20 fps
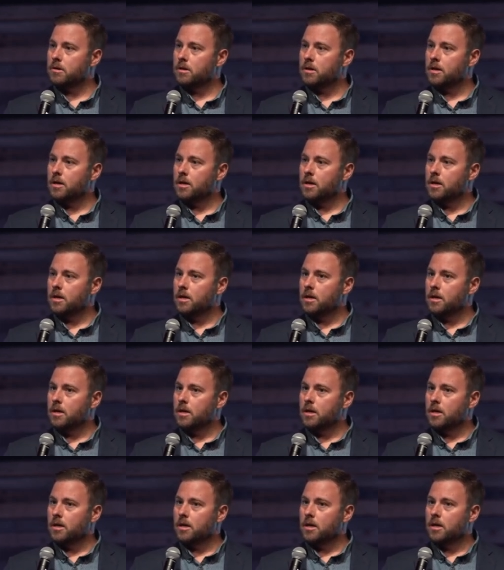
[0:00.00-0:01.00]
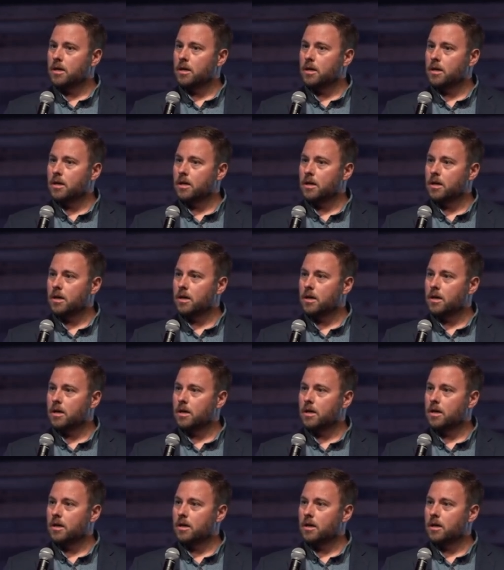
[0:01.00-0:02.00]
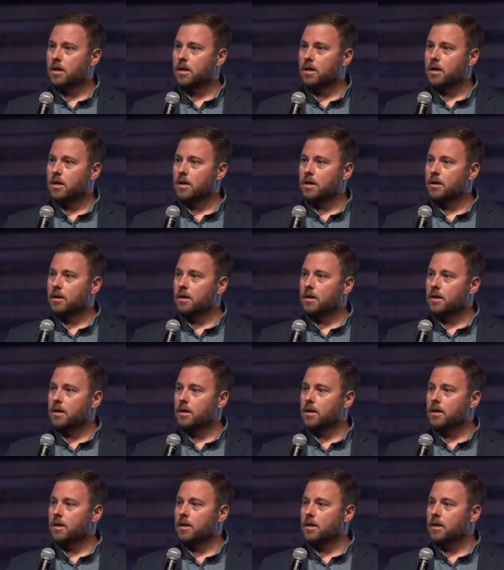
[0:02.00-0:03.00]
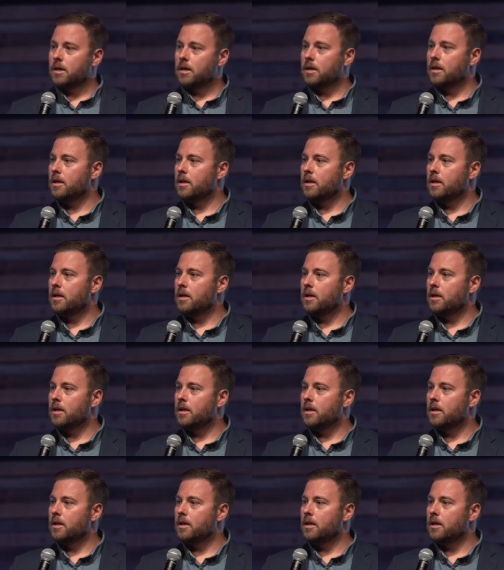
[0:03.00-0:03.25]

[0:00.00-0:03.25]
(no one is talking)